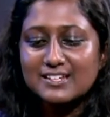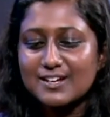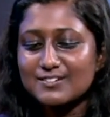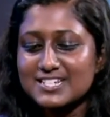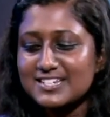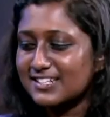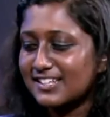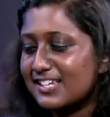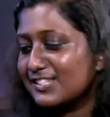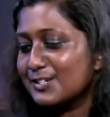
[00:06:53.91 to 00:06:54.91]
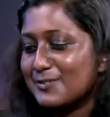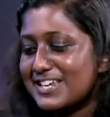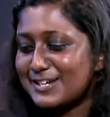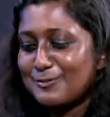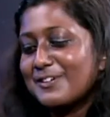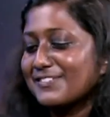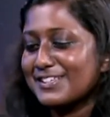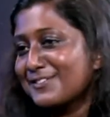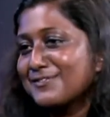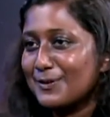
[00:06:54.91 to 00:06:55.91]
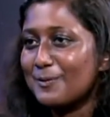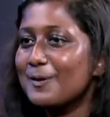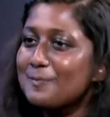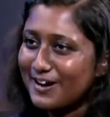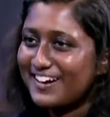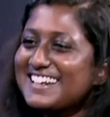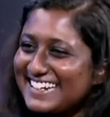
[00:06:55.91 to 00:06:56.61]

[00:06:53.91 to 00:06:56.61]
and I was eating like the Greek equivalent of oban.